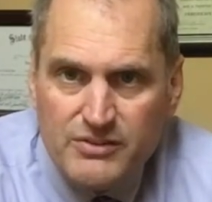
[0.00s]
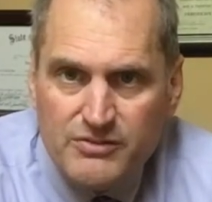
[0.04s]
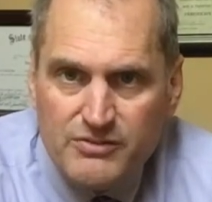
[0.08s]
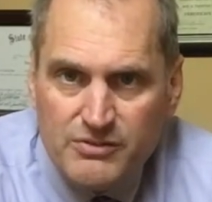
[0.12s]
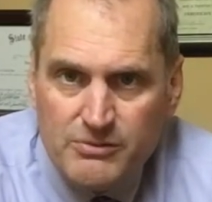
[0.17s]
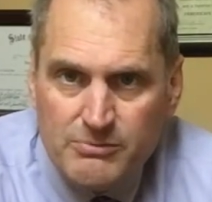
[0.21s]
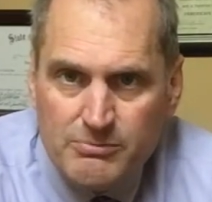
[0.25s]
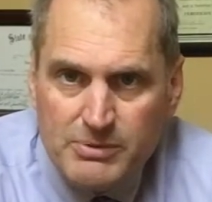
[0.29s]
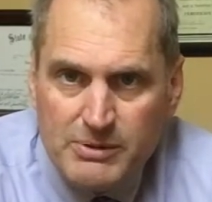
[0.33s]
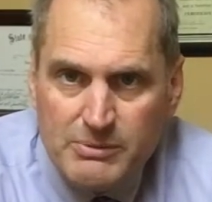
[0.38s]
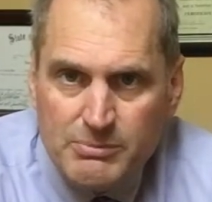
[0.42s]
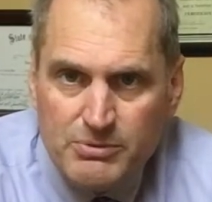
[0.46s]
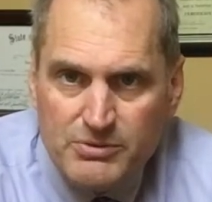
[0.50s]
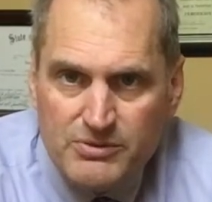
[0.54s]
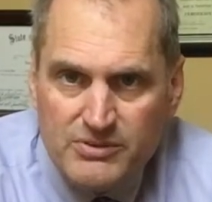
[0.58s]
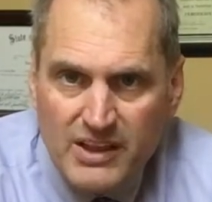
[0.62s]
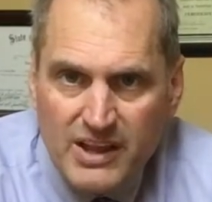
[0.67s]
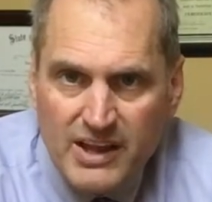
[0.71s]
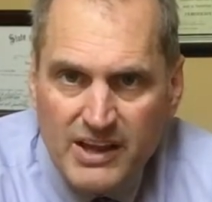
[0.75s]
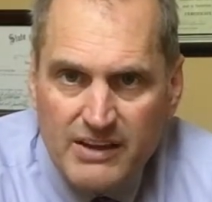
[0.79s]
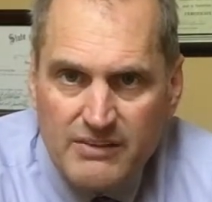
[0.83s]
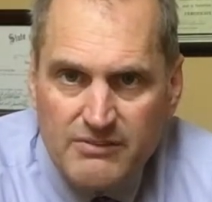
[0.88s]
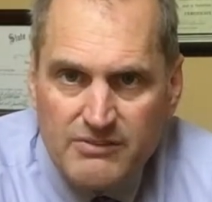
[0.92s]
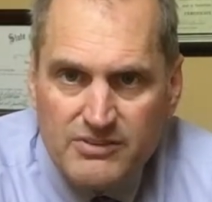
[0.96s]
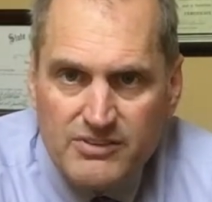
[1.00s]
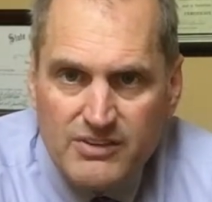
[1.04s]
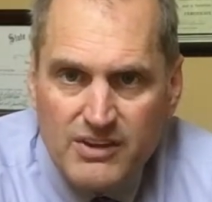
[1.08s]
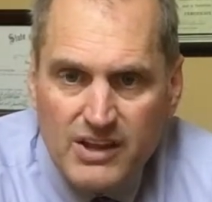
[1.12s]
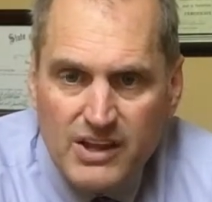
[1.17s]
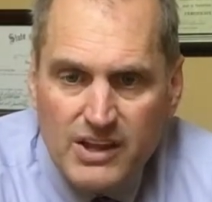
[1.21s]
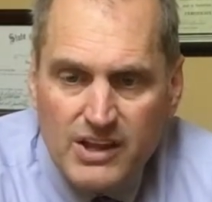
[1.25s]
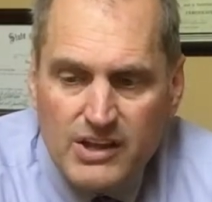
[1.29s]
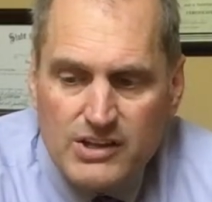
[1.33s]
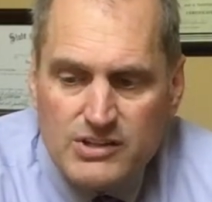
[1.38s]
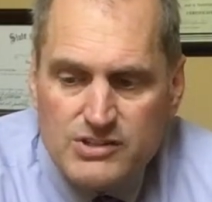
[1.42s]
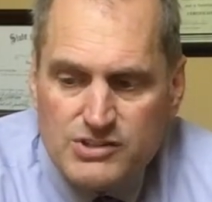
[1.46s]
from people's lives.
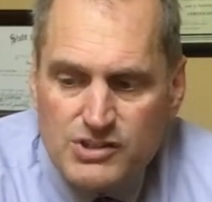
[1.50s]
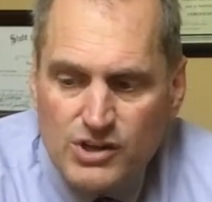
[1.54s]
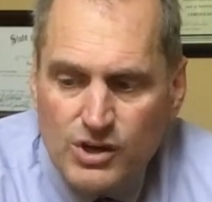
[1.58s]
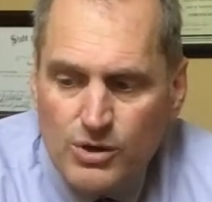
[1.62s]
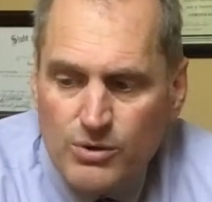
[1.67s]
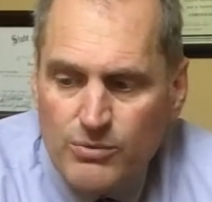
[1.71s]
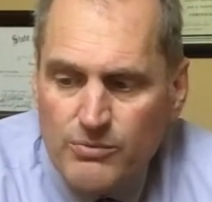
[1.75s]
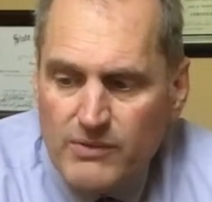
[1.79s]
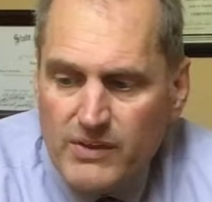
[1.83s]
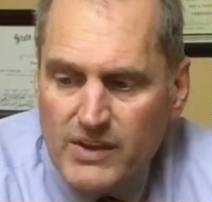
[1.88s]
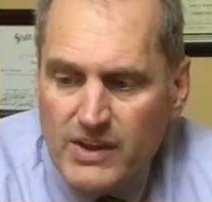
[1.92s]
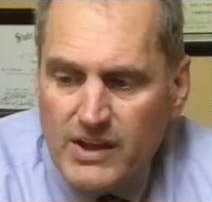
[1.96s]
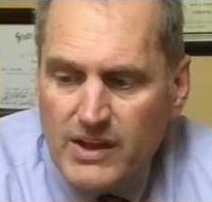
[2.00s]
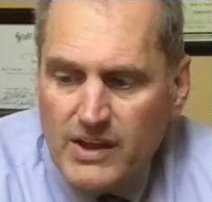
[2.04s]
So